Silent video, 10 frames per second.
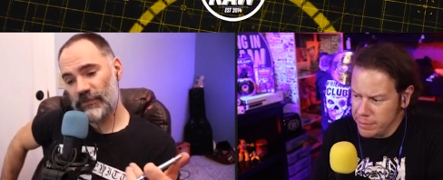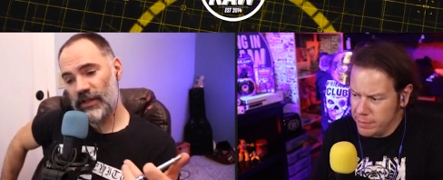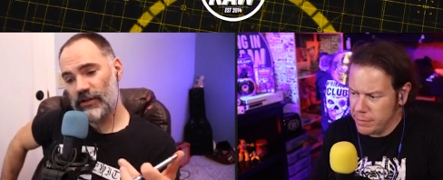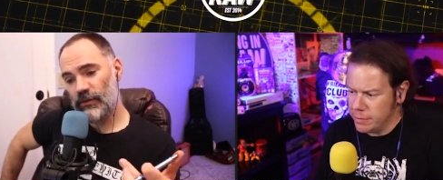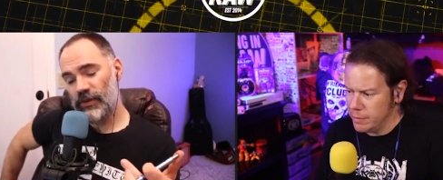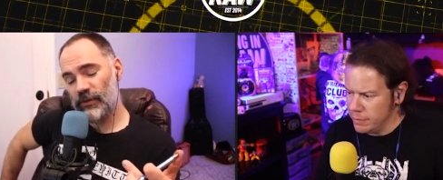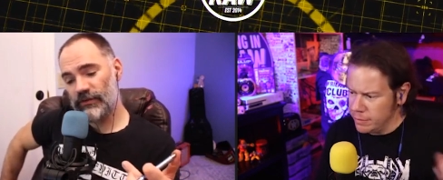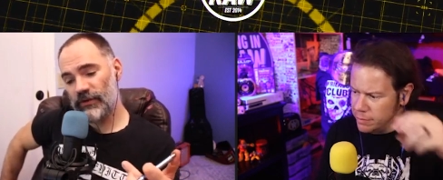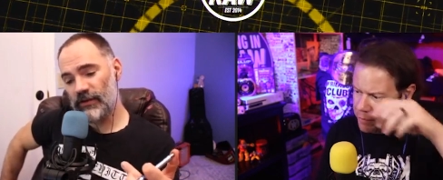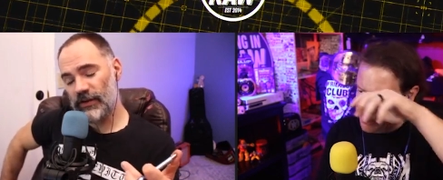Speaker 1: Yeah, I knew they
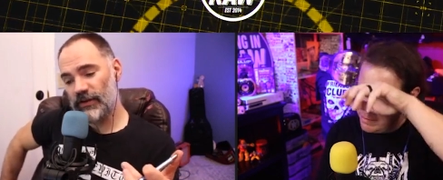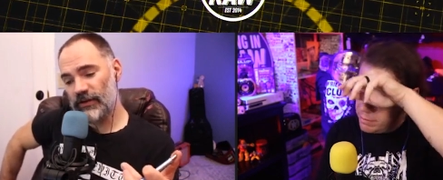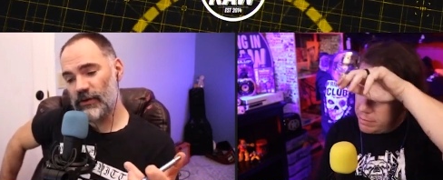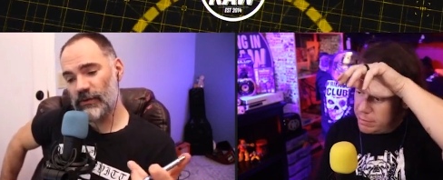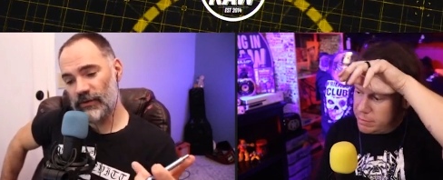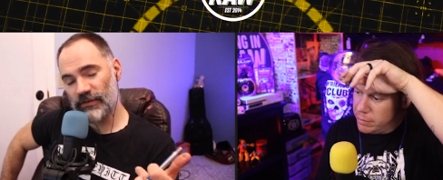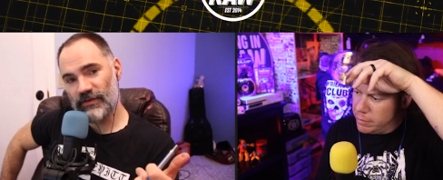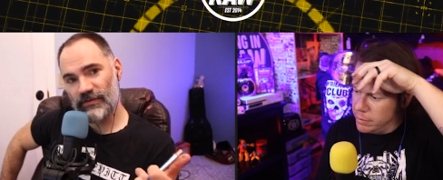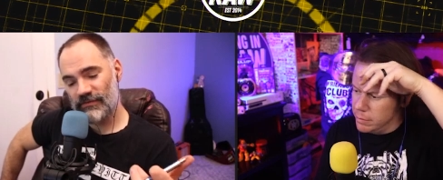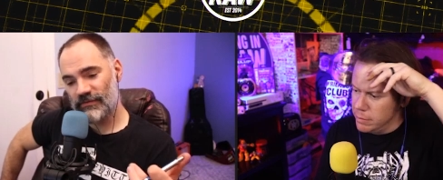were friendly. I didn't know it
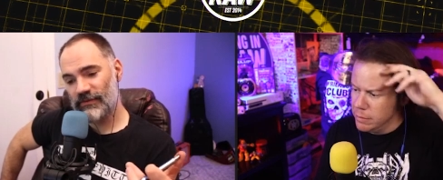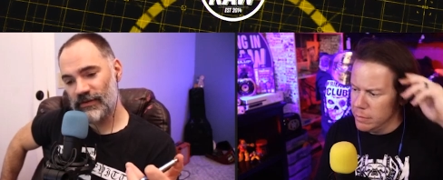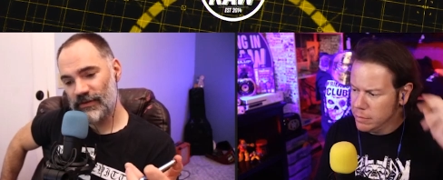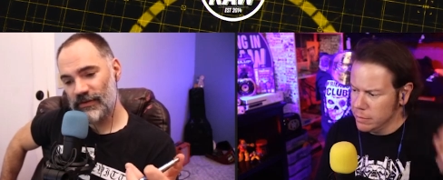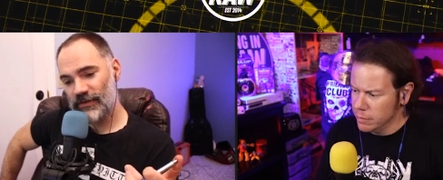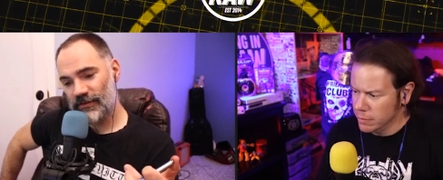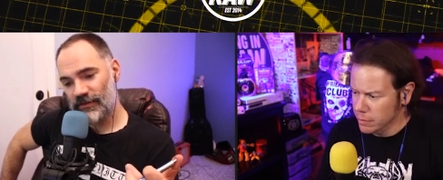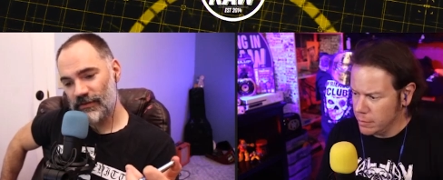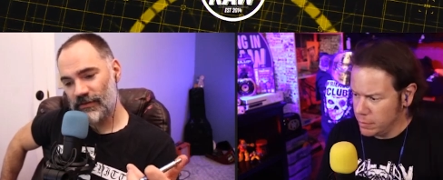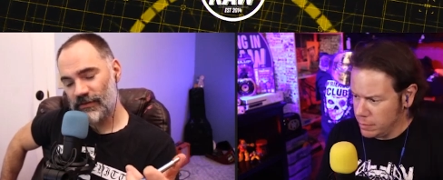was.
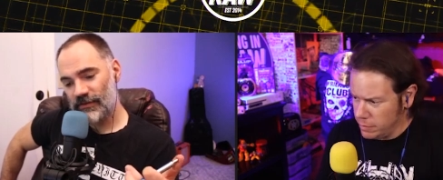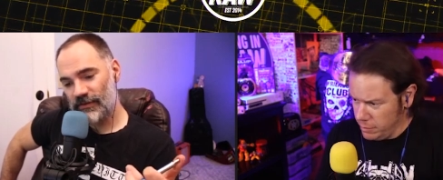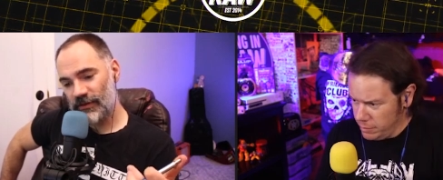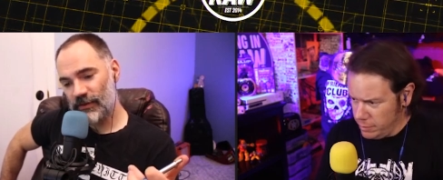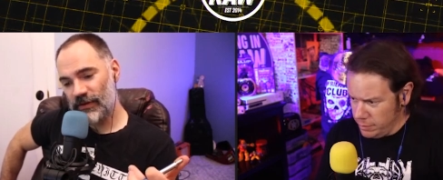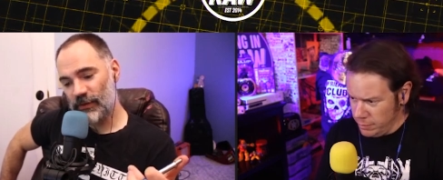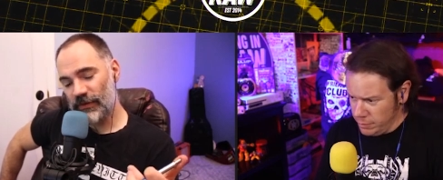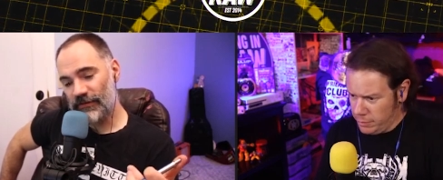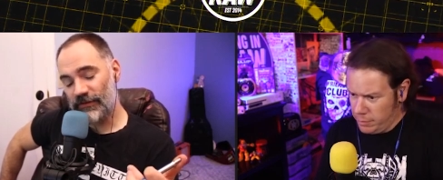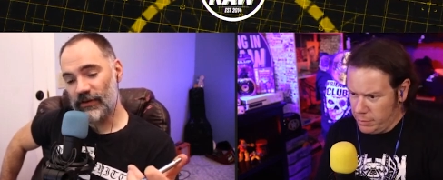It, they
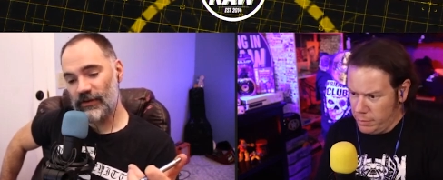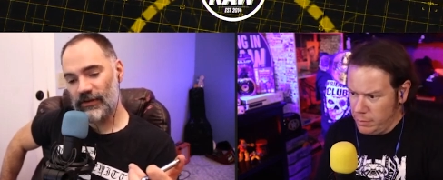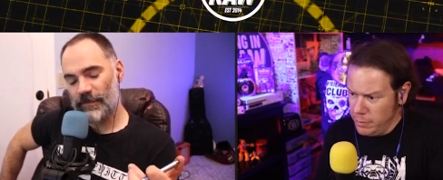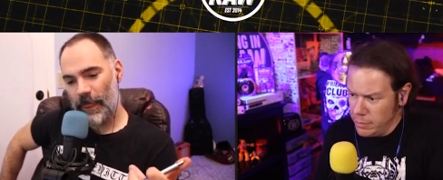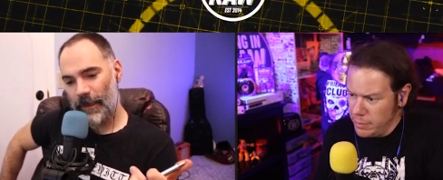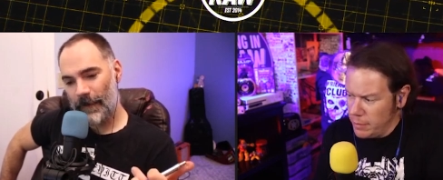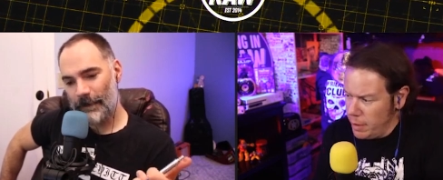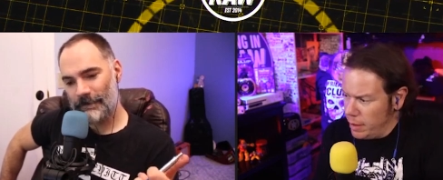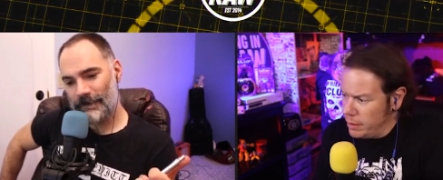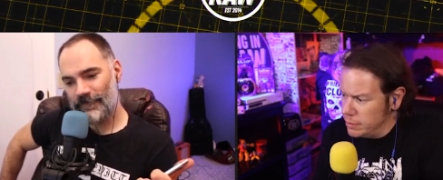were that friendly.
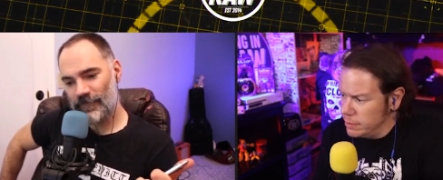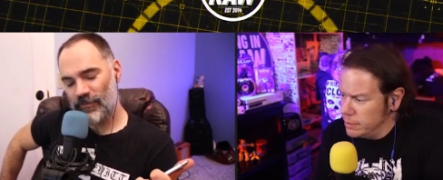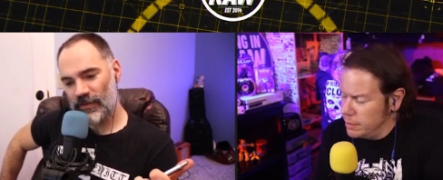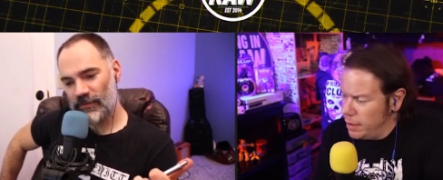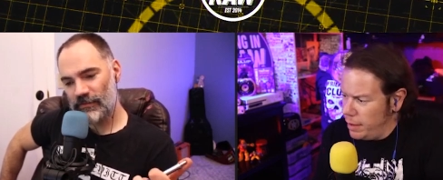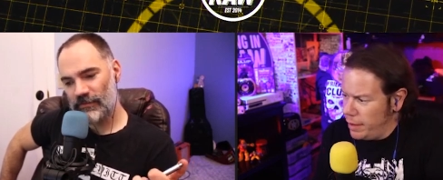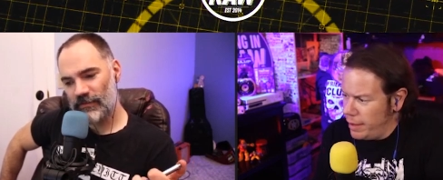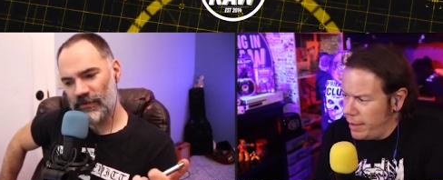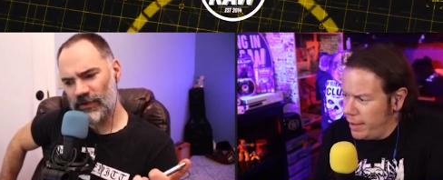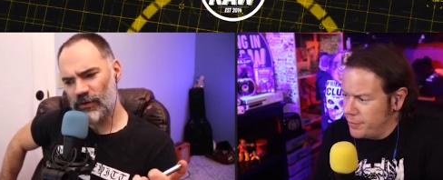Yeah.
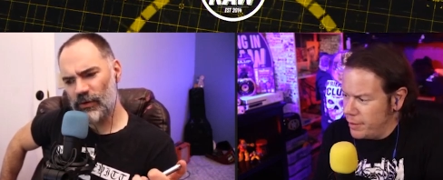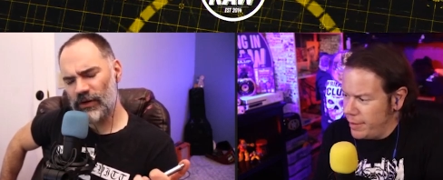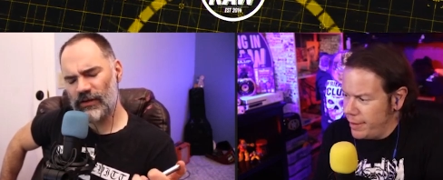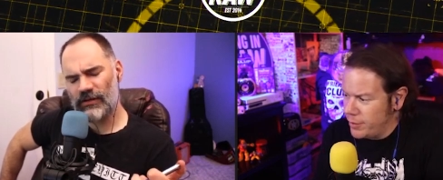Uh, I know uh, that... uh,